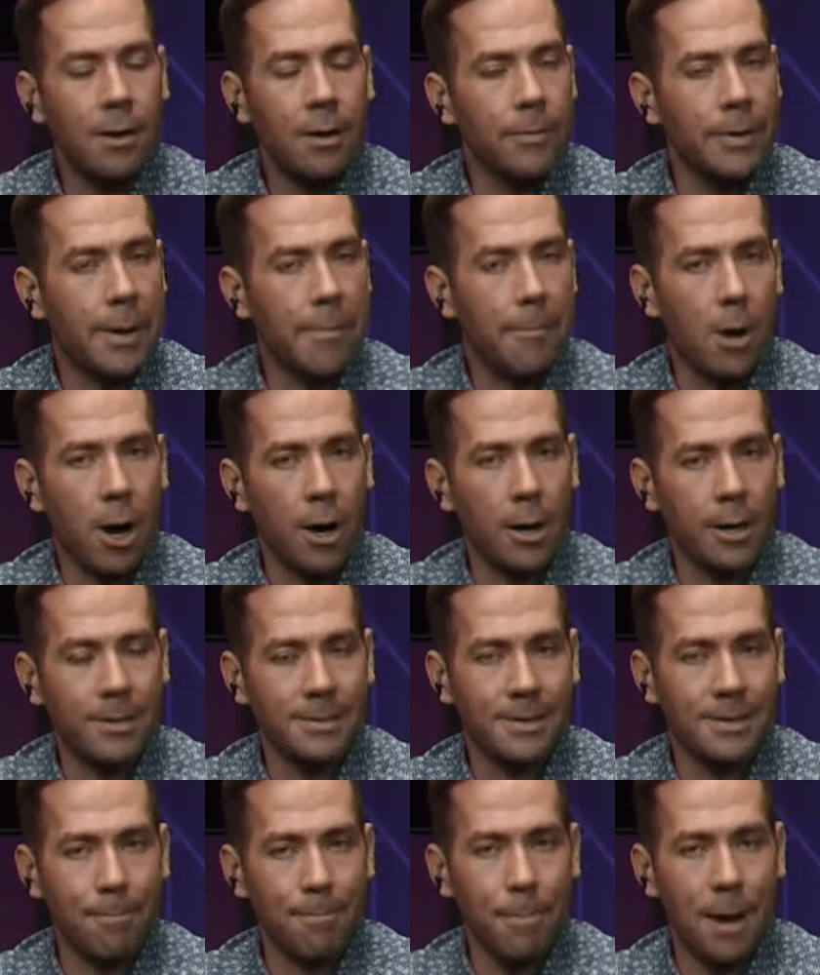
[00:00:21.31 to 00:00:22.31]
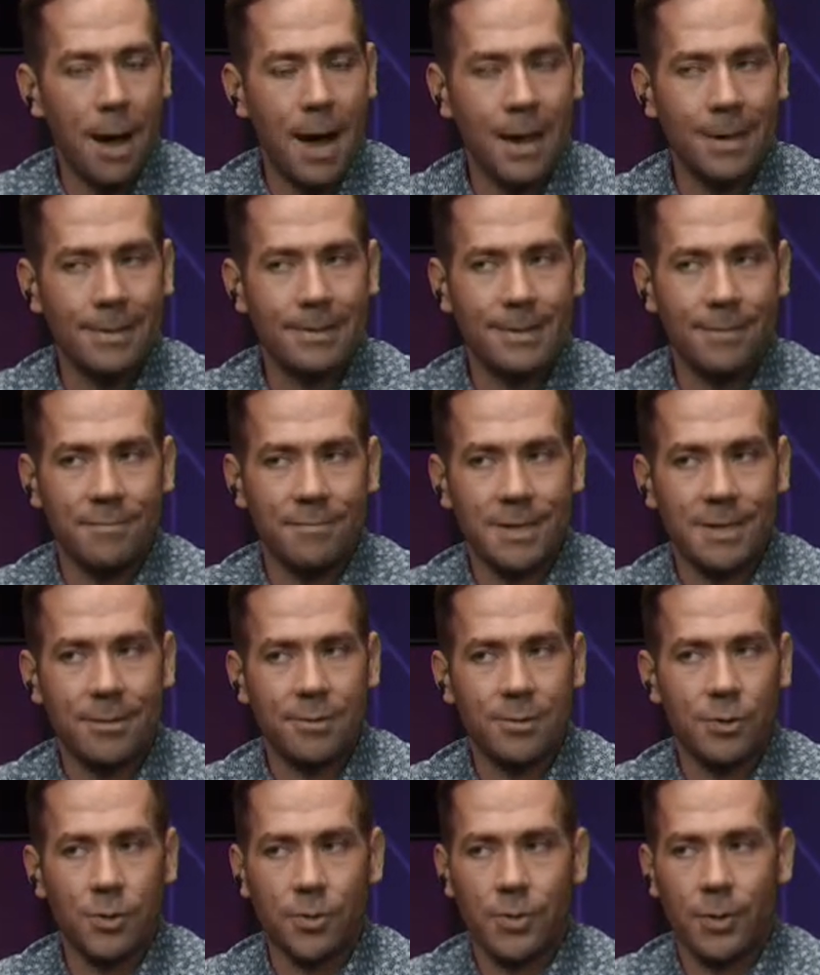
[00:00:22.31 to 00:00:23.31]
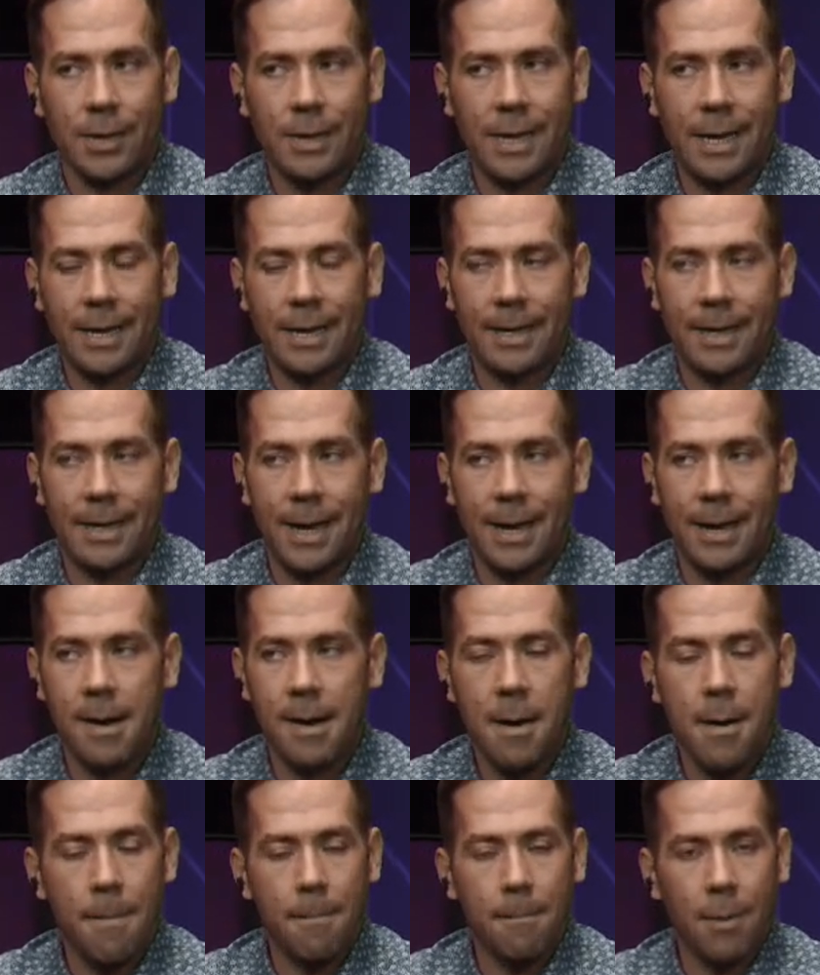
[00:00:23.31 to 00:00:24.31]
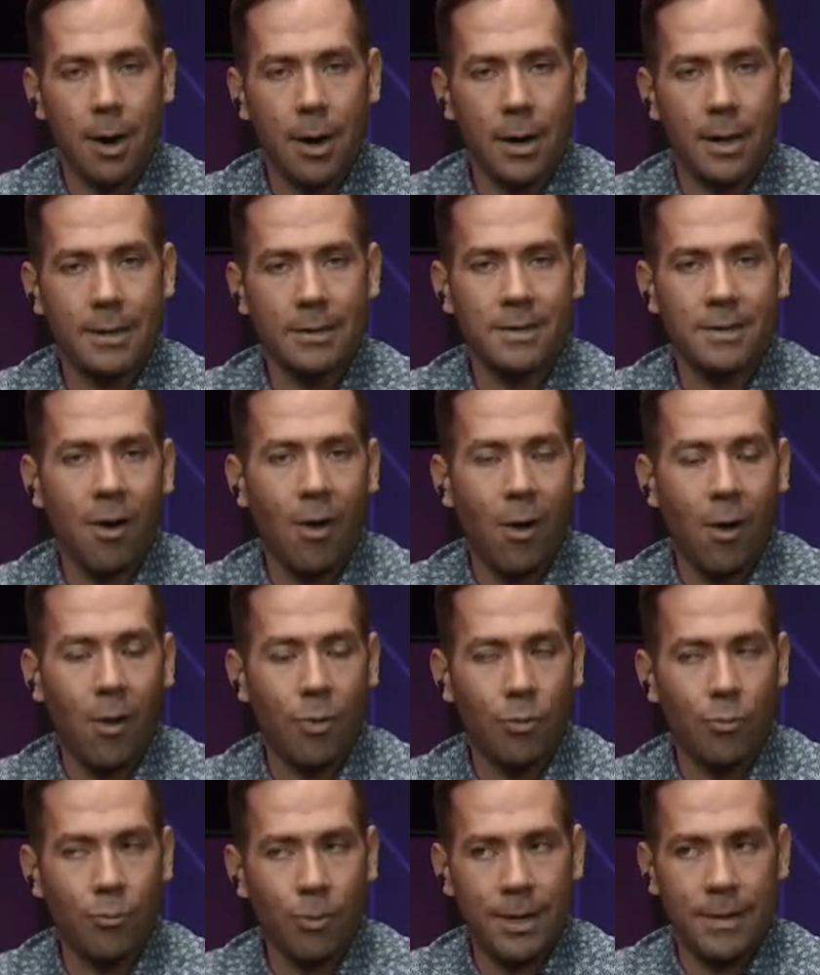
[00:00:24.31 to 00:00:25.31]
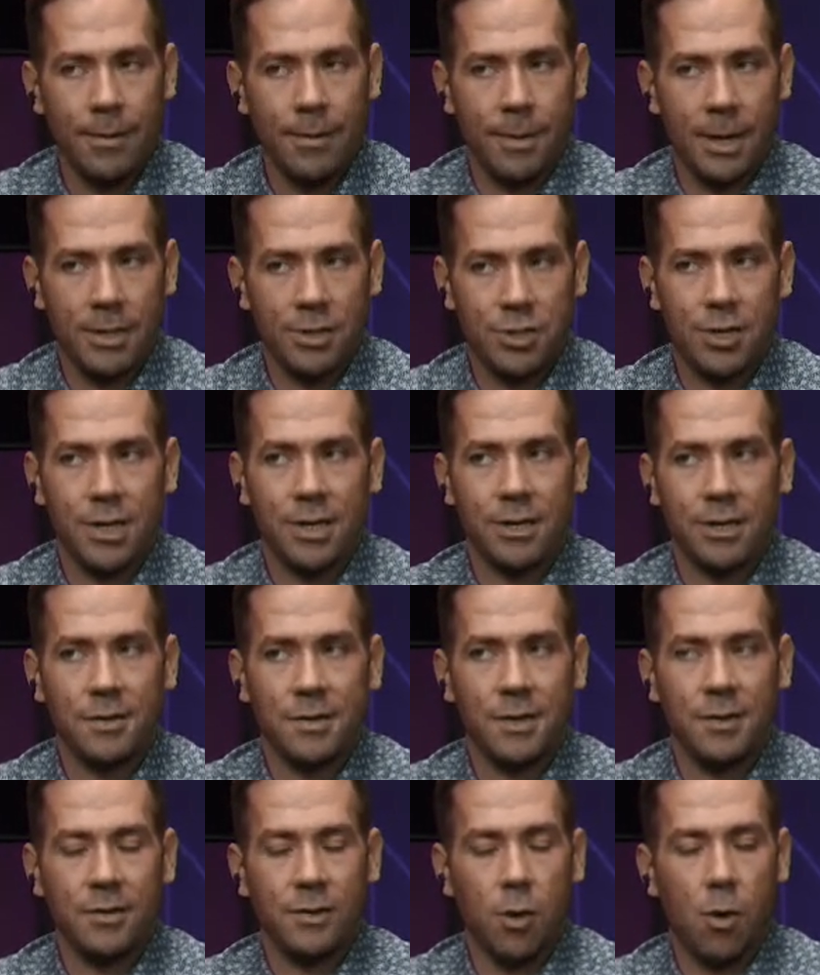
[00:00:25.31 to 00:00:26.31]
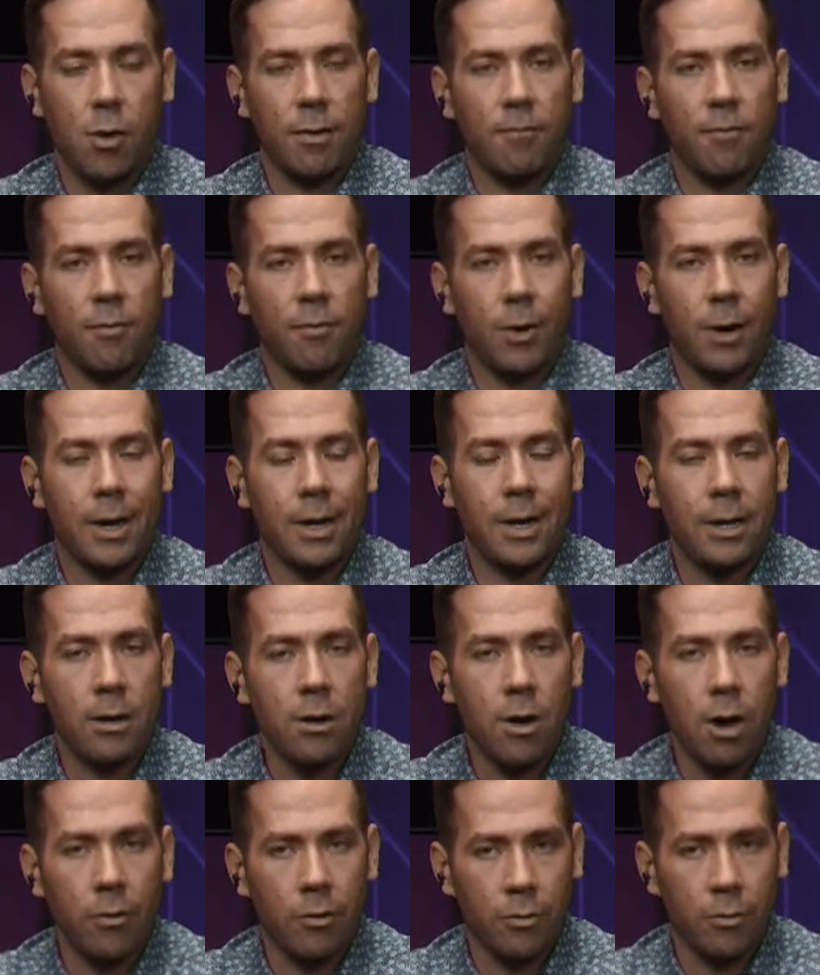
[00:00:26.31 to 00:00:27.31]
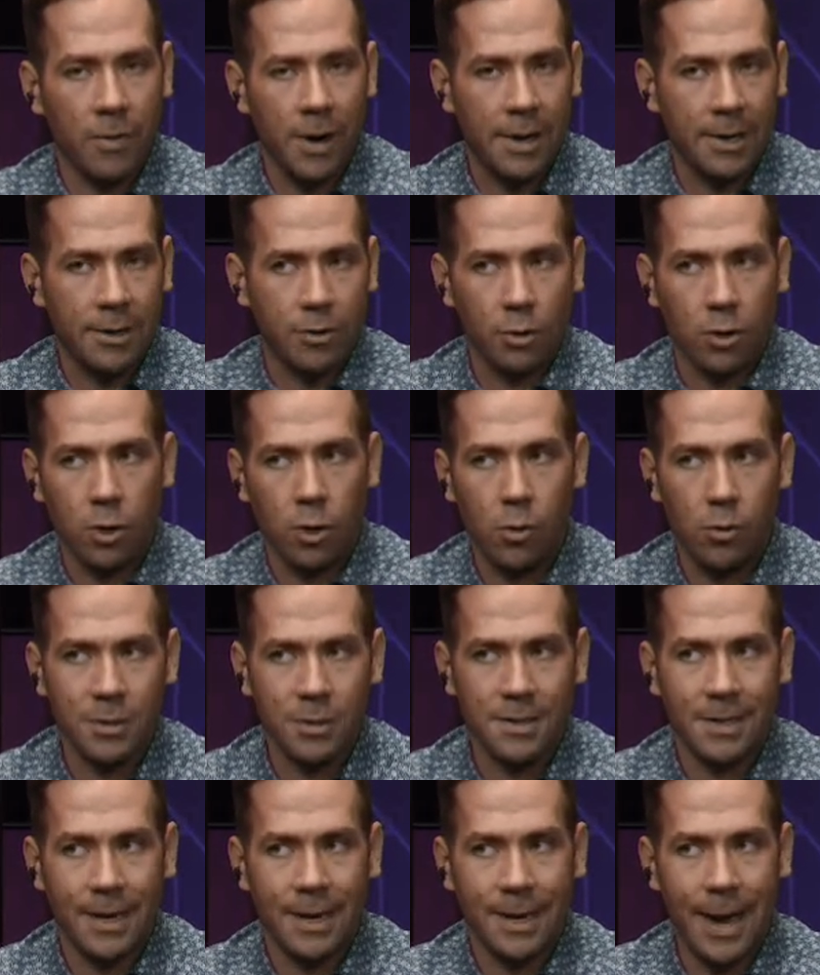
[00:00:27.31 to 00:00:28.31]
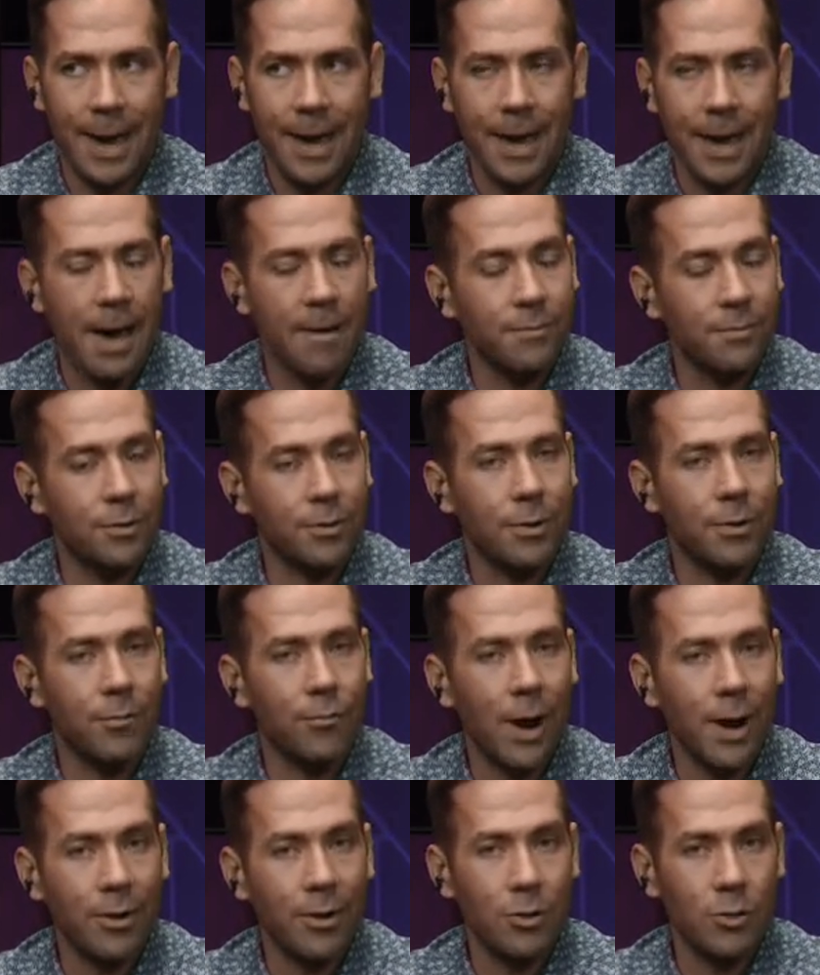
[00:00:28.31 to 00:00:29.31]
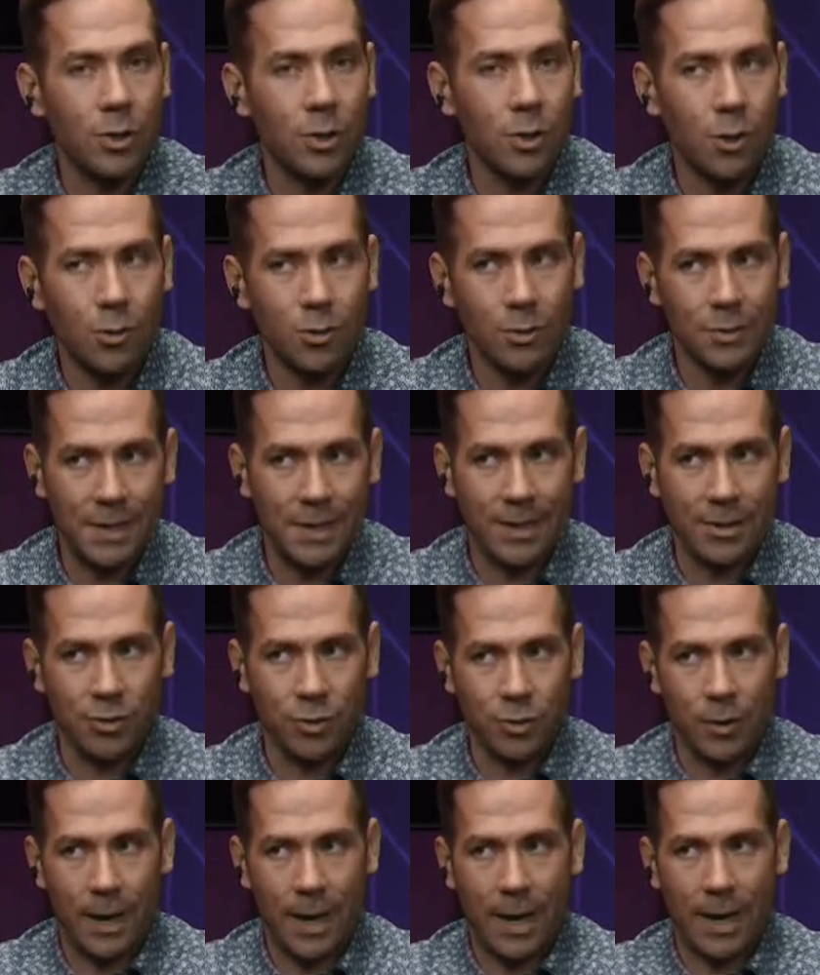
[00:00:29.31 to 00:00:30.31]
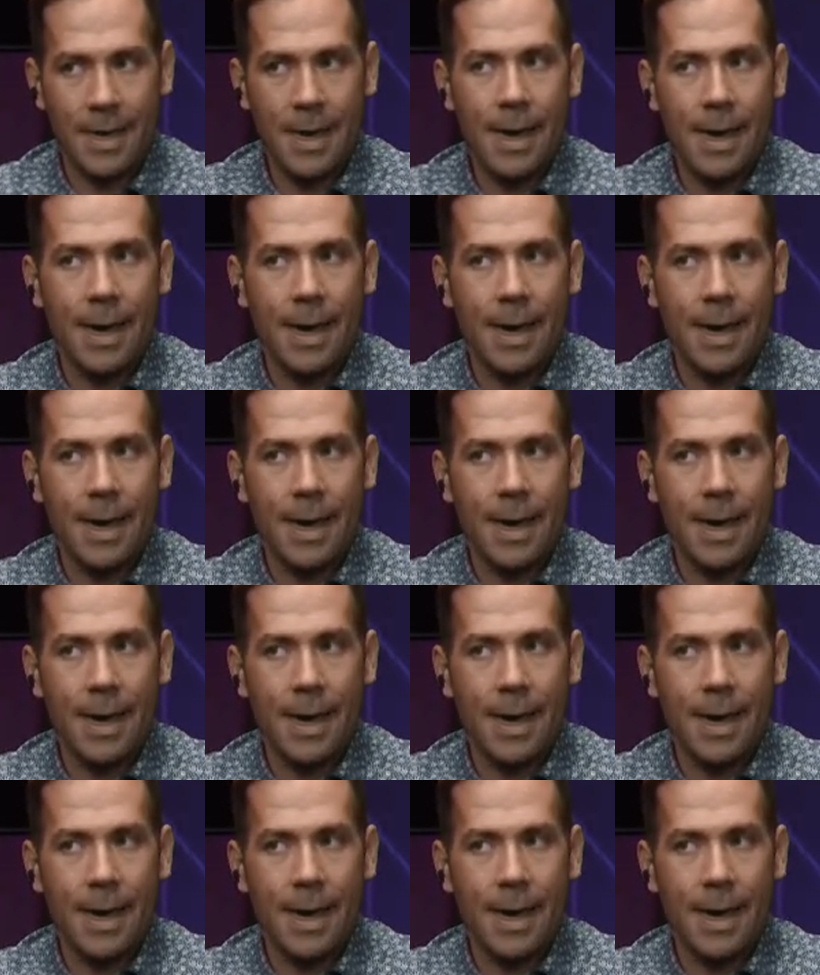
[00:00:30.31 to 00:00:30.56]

We got markets in positive territory yet again. Markets, all three of the major indices, going for another record close today after a record close yesterday.